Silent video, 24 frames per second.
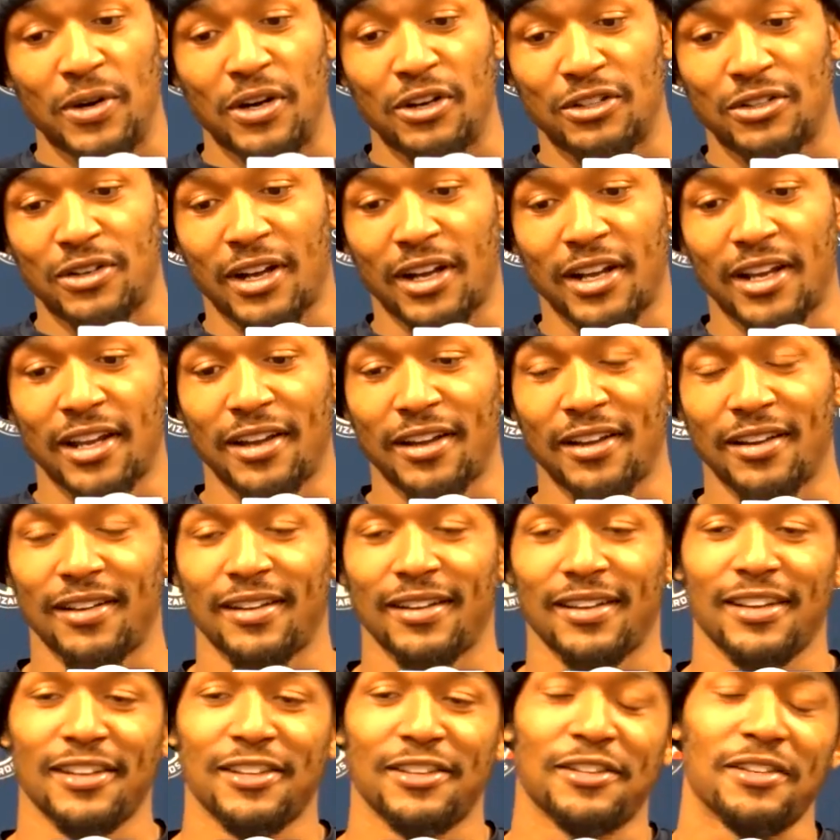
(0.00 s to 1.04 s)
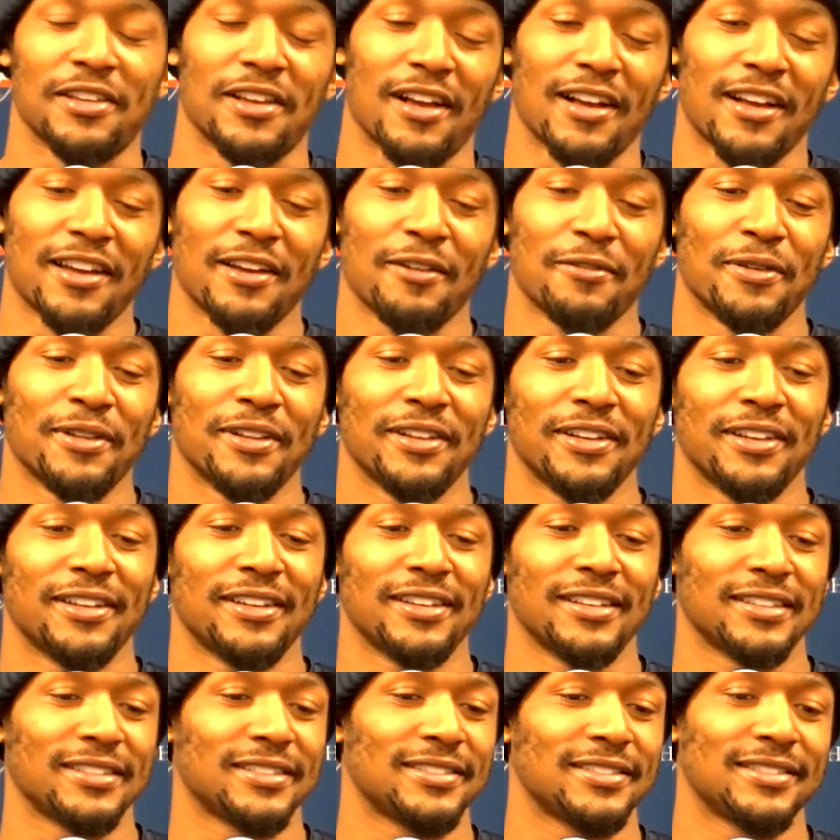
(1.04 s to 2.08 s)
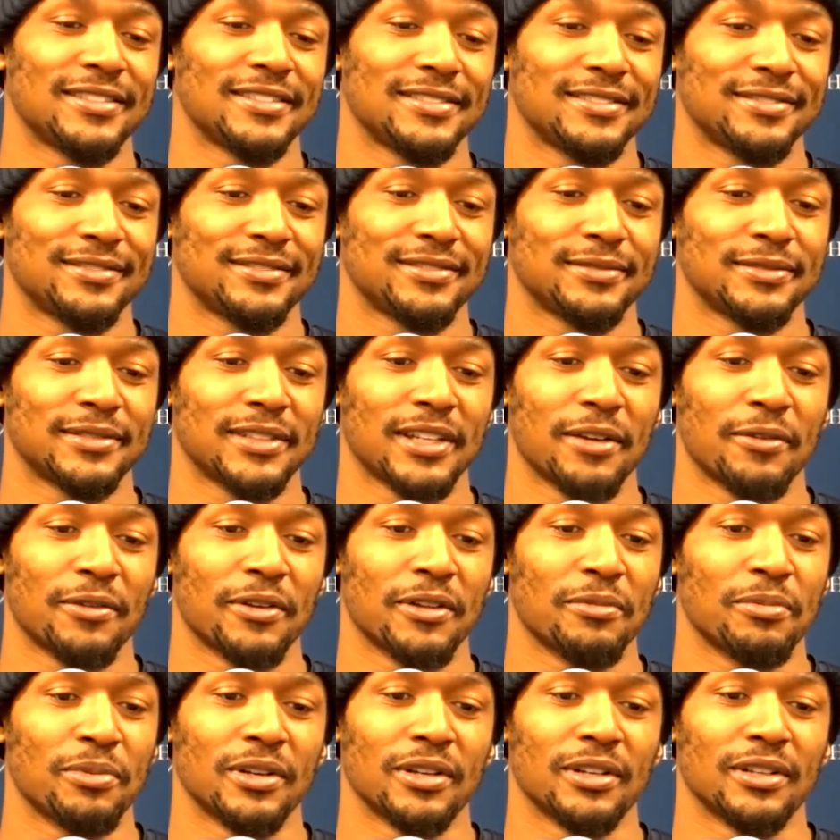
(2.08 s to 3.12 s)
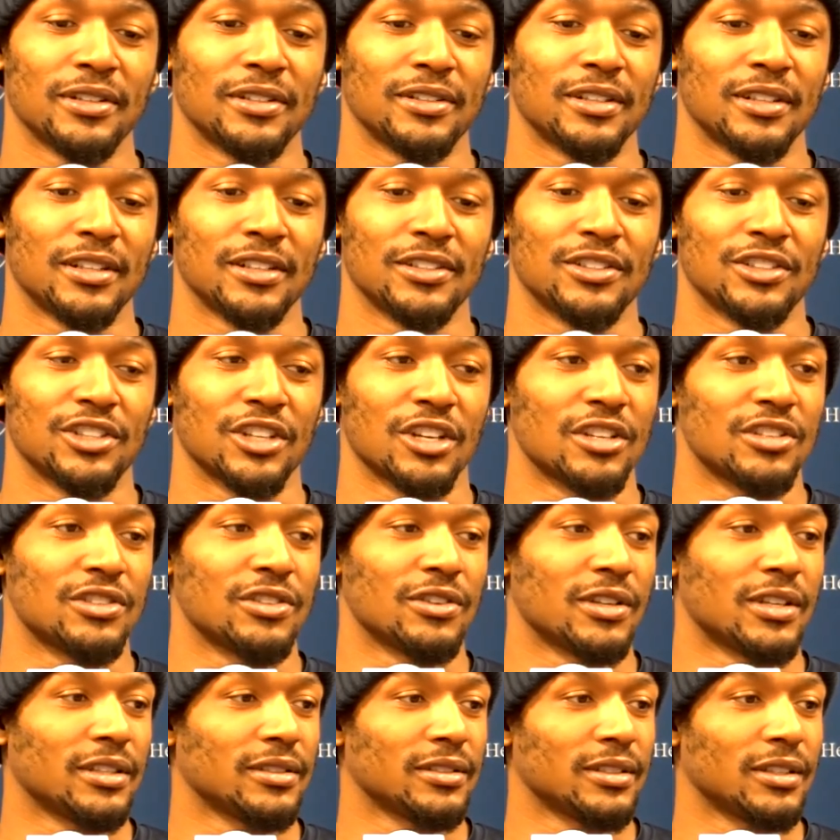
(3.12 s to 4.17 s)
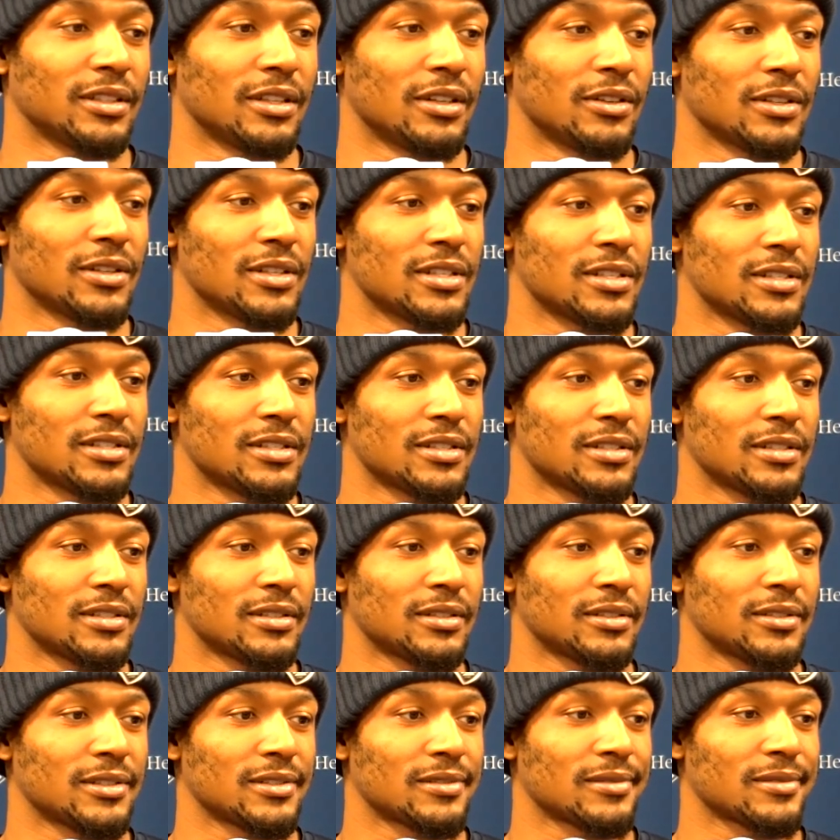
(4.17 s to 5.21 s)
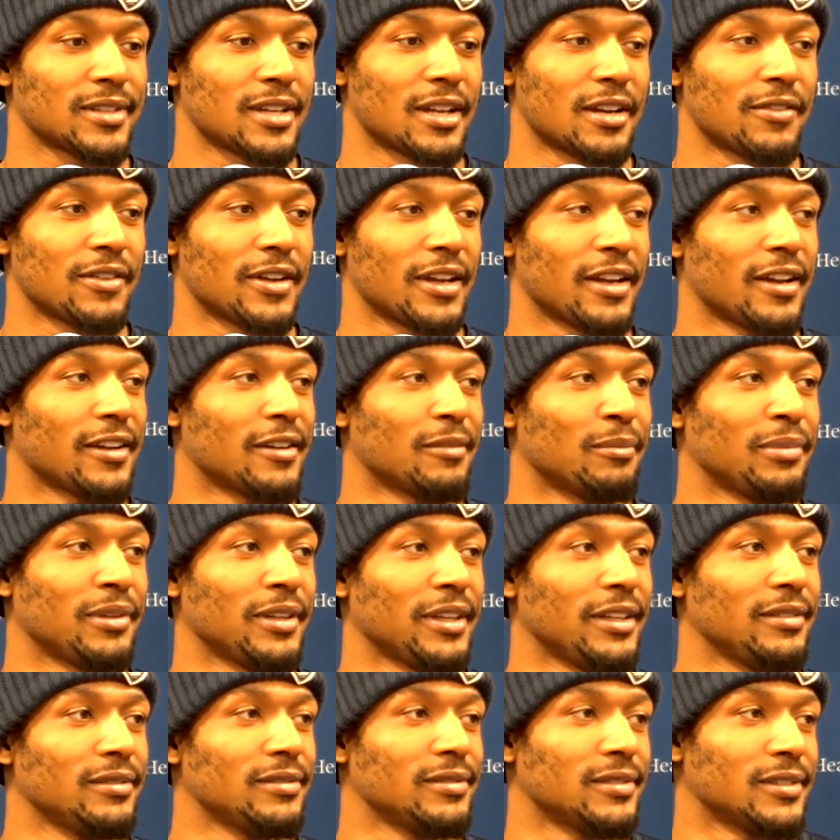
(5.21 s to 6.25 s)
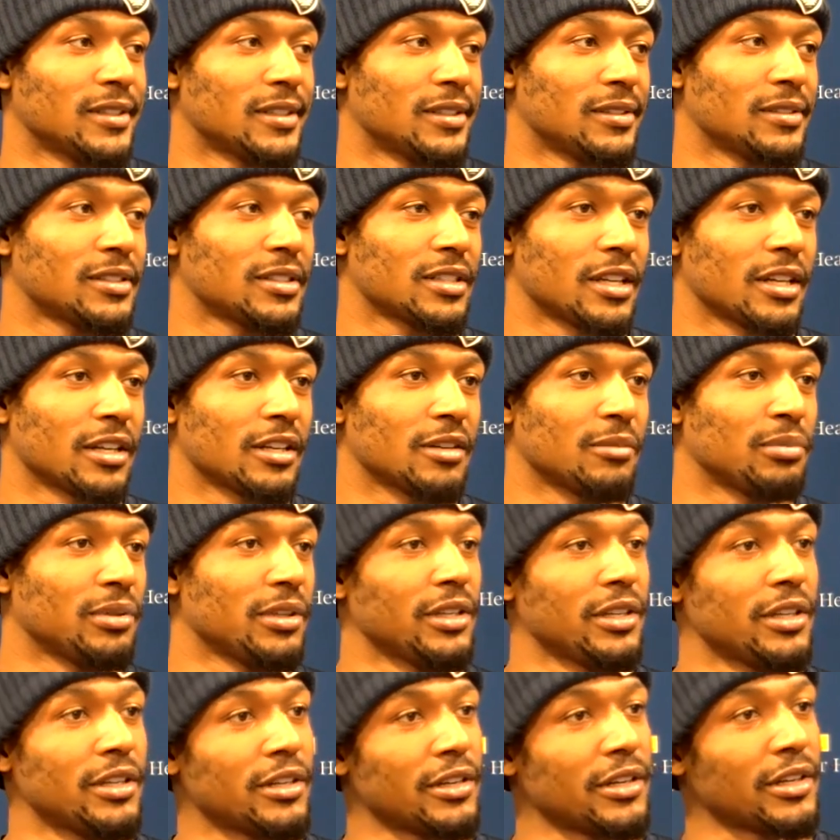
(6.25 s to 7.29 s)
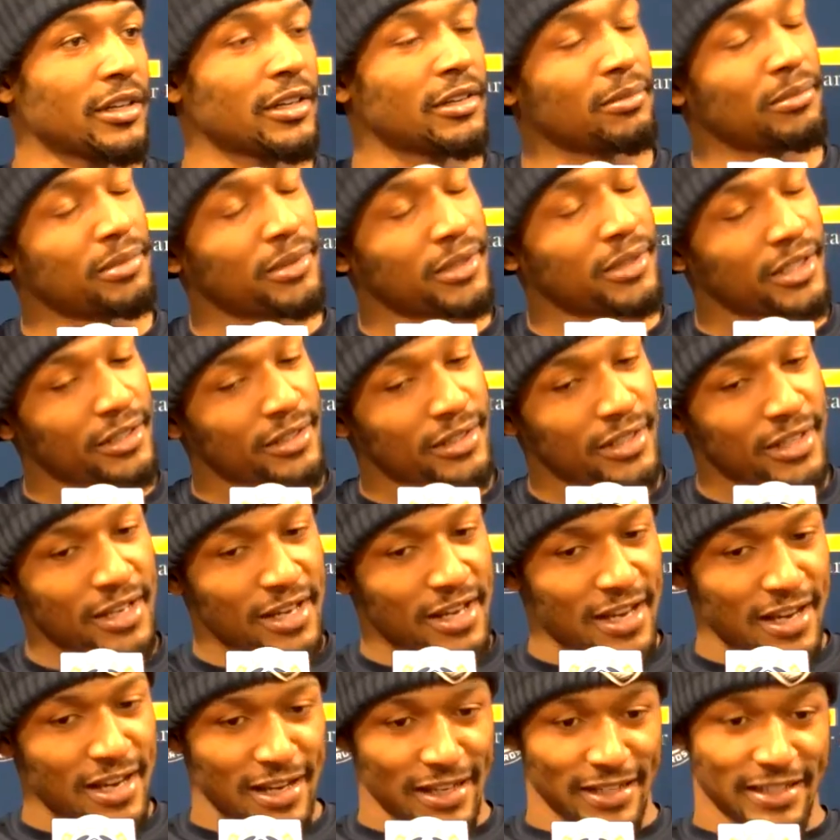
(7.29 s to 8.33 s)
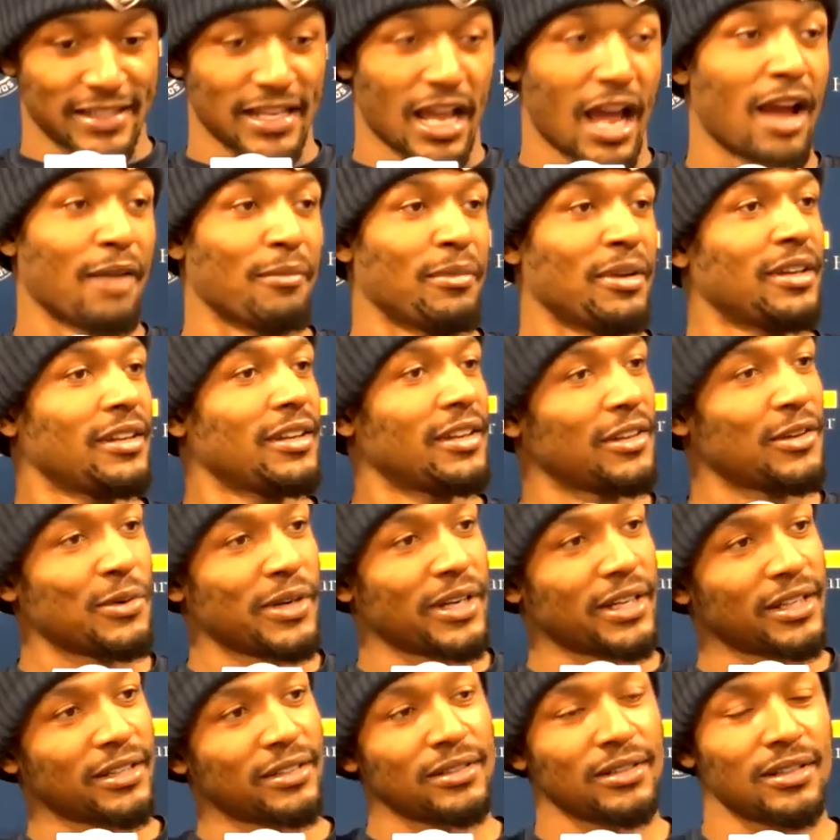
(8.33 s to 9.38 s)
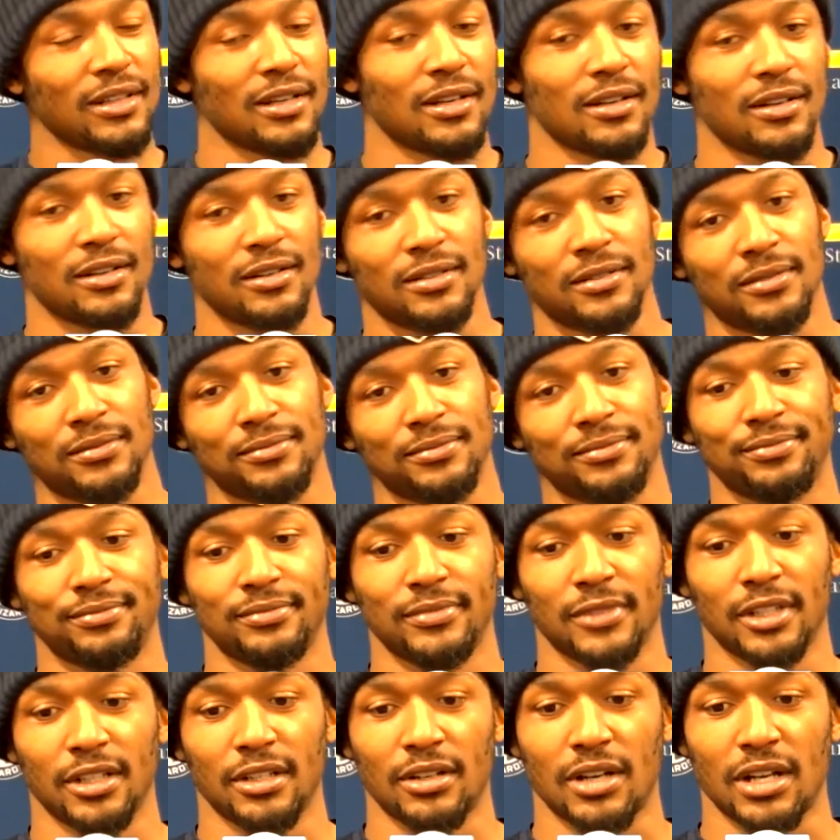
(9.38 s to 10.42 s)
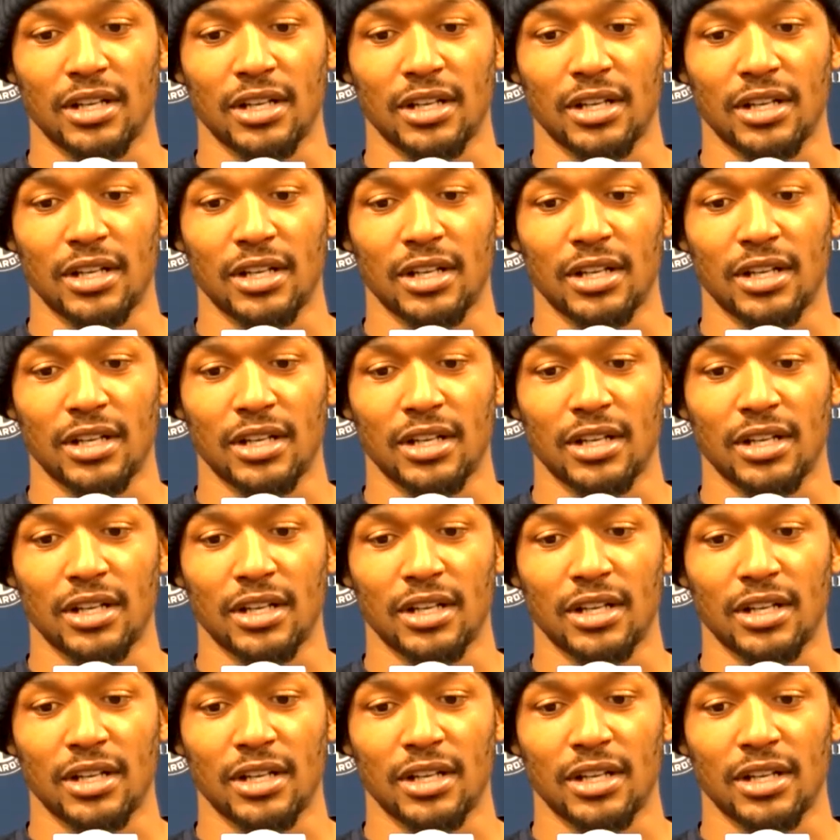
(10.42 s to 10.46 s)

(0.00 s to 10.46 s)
So I can't really put a judge on it, you know, because it's kind of an incomplete, you know, it's an incomplete year, incomplete assignment in a way. You know,